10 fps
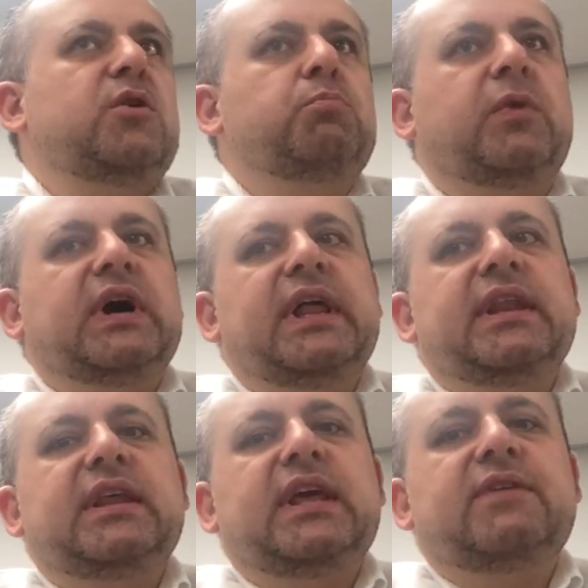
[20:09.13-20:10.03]
But
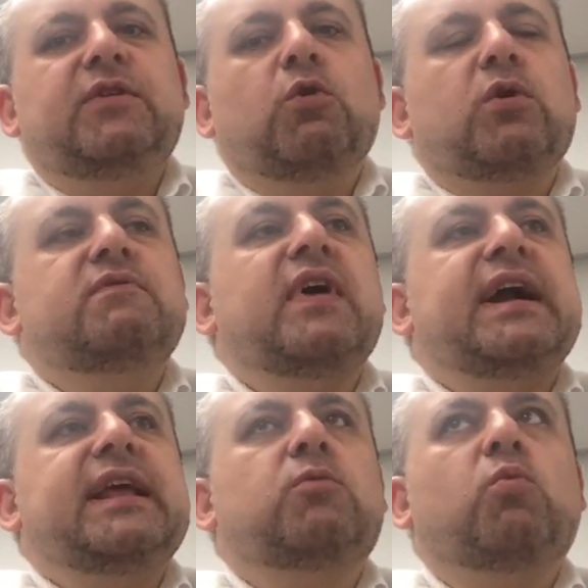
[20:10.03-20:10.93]
if you're
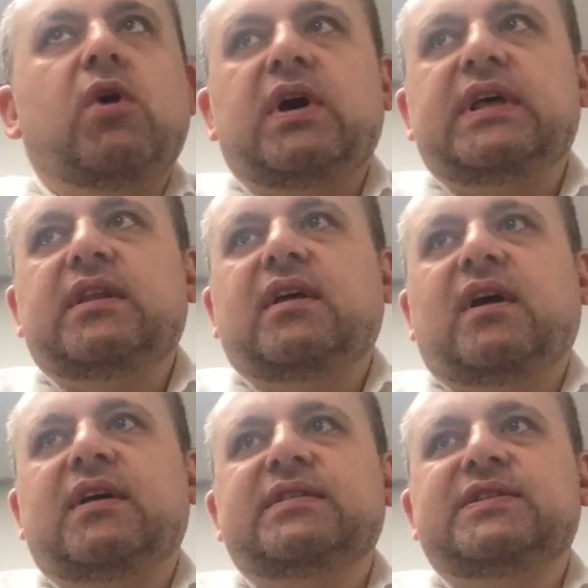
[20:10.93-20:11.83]
inviting one
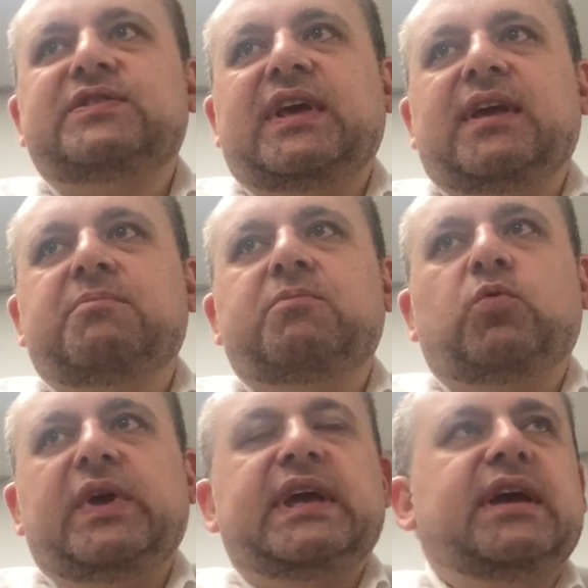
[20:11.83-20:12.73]
on the same
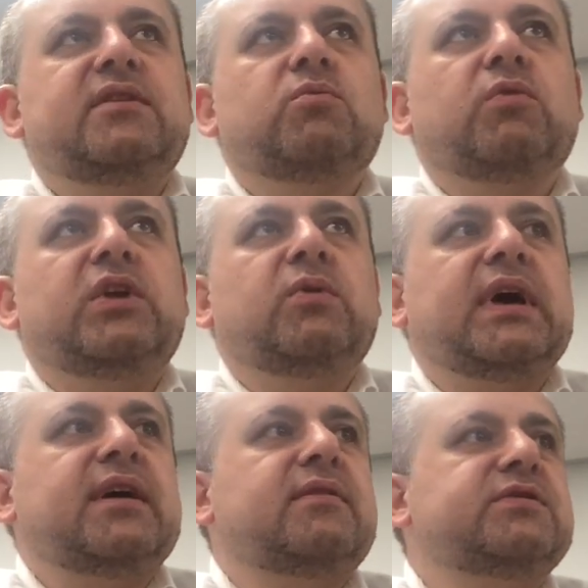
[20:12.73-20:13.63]
weekend where you
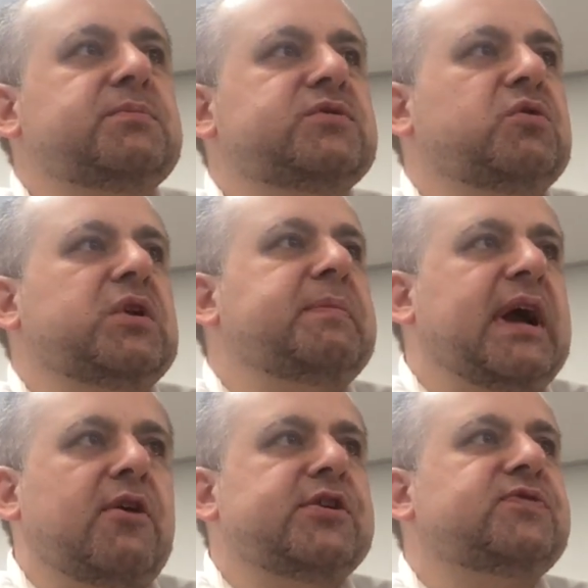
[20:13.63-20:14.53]
have some sort of
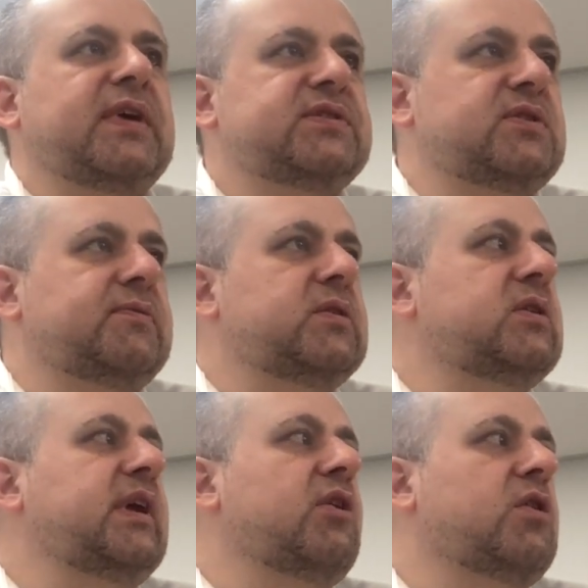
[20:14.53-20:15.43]
parish festival
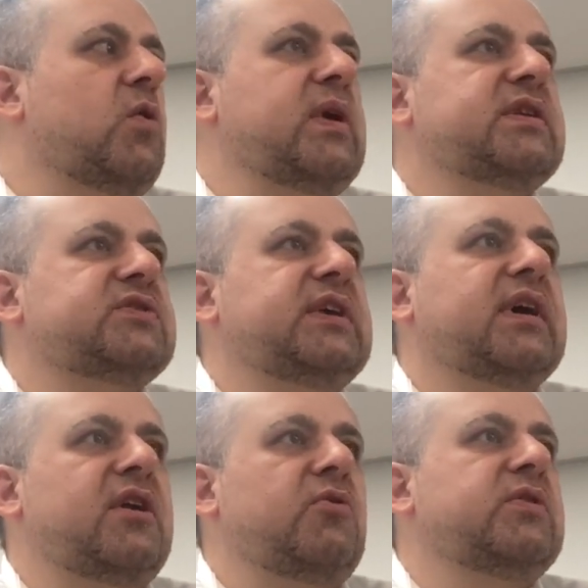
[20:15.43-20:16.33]
and you're going to see
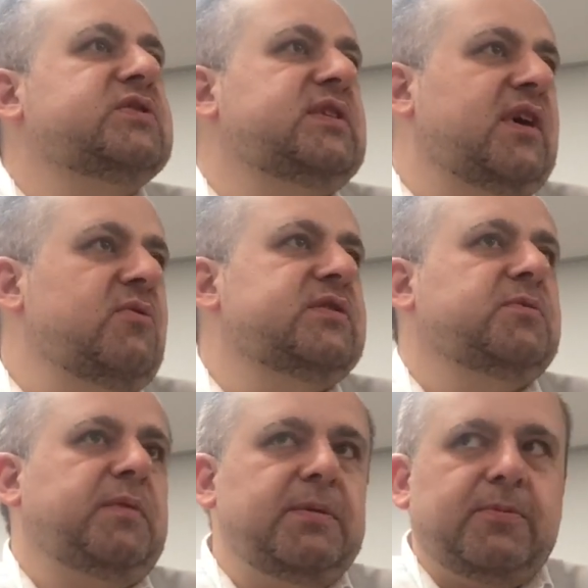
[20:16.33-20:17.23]
hundreds and hundreds of
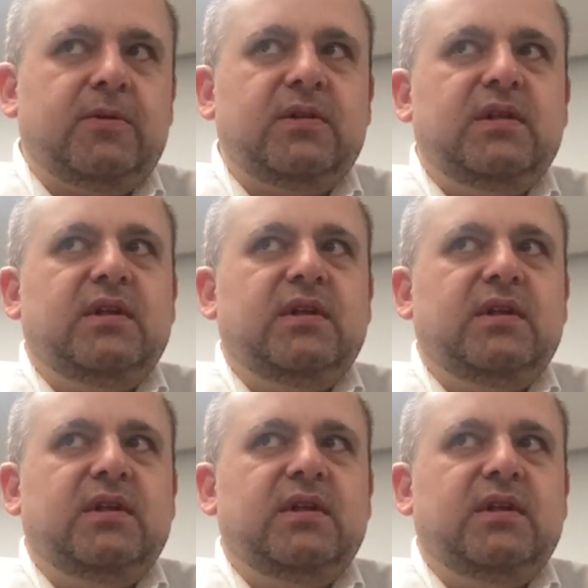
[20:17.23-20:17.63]
people,